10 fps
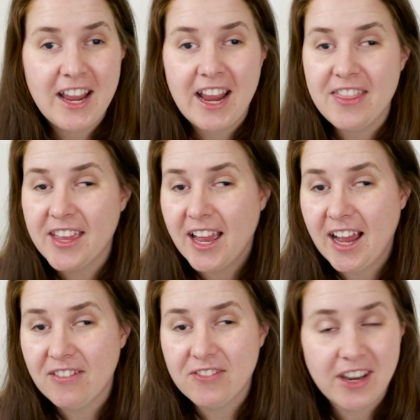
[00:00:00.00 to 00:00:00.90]
and they
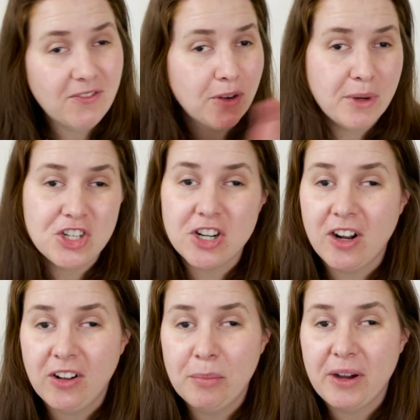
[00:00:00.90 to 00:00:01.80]
have information
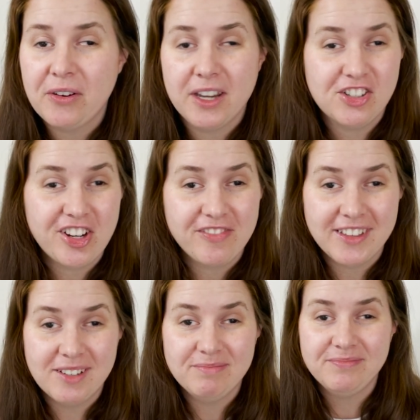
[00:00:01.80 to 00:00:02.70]
all about each of
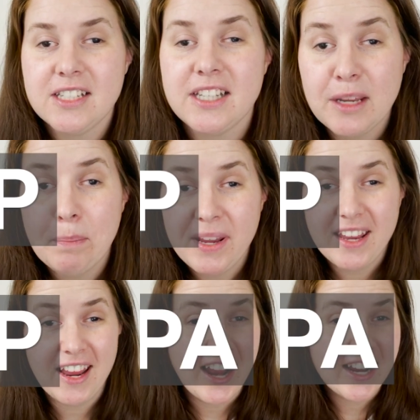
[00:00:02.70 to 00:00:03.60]
them. C
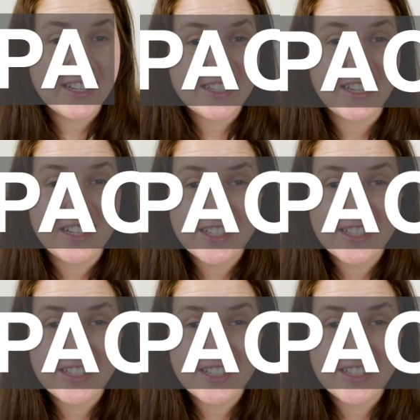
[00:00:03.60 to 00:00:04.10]
P A C